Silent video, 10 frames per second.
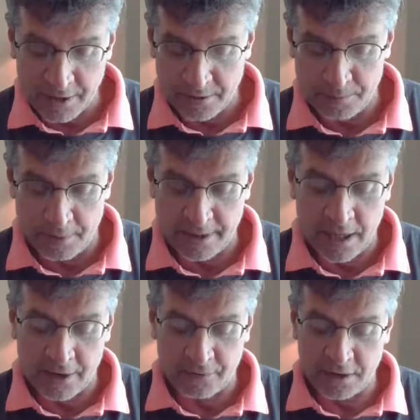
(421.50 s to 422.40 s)
it. It might
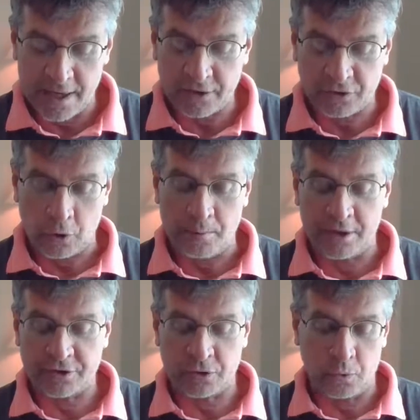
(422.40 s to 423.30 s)
not relate so
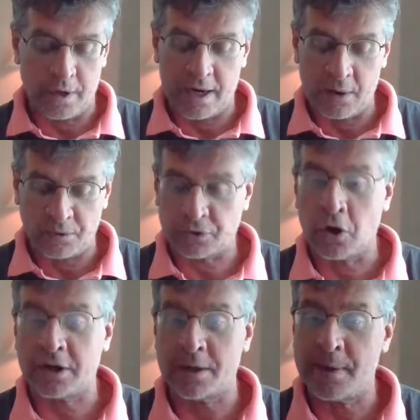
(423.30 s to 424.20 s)
much to what I was
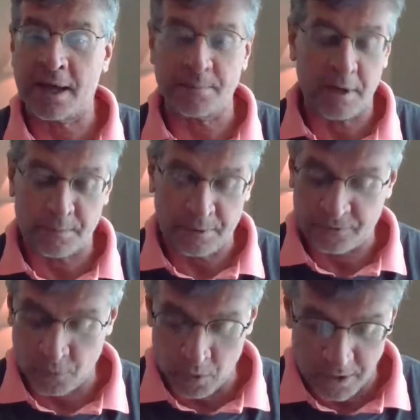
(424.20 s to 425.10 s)
talking about a minute
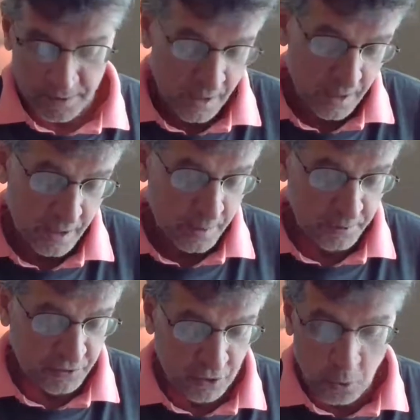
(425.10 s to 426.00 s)
before,
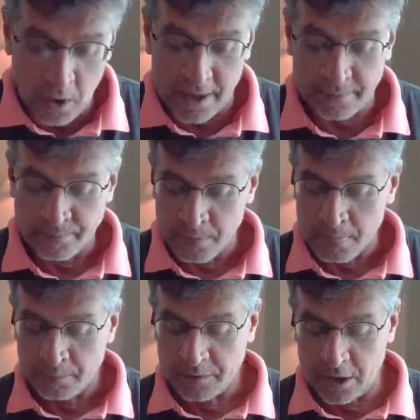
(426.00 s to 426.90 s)
but so what?
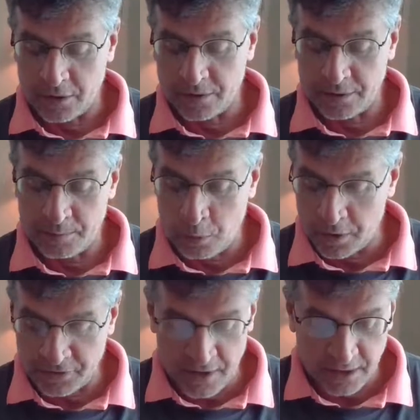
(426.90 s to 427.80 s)
The
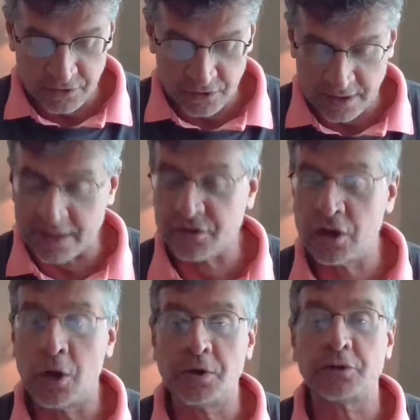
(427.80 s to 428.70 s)
important thing is to get to
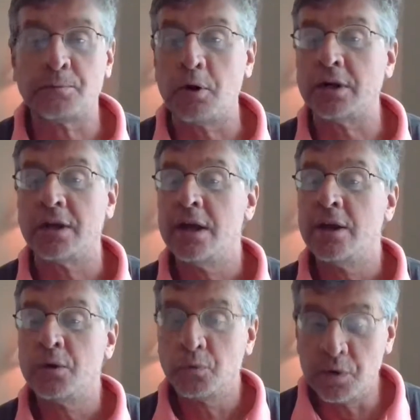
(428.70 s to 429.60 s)
know this book
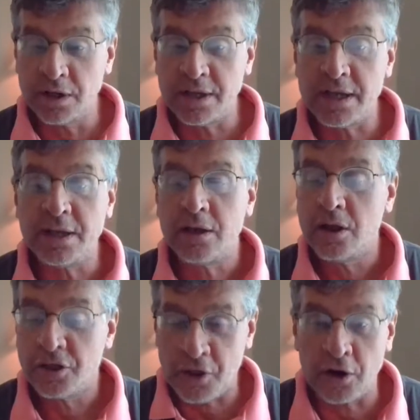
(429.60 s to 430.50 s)
really
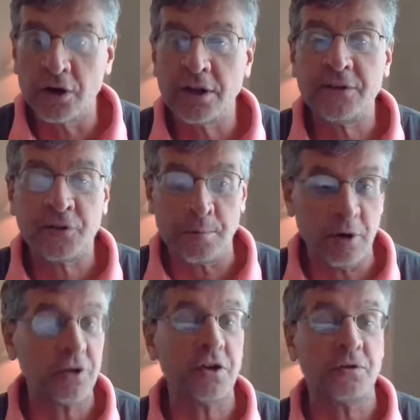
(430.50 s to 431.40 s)
thoroughly,
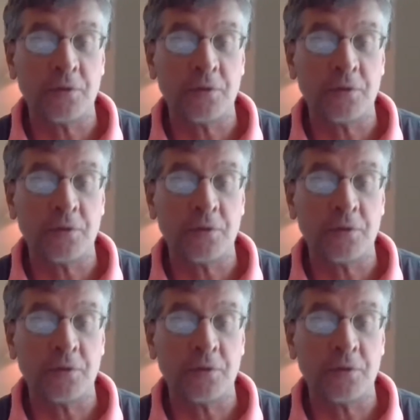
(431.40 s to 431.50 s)
familiarly.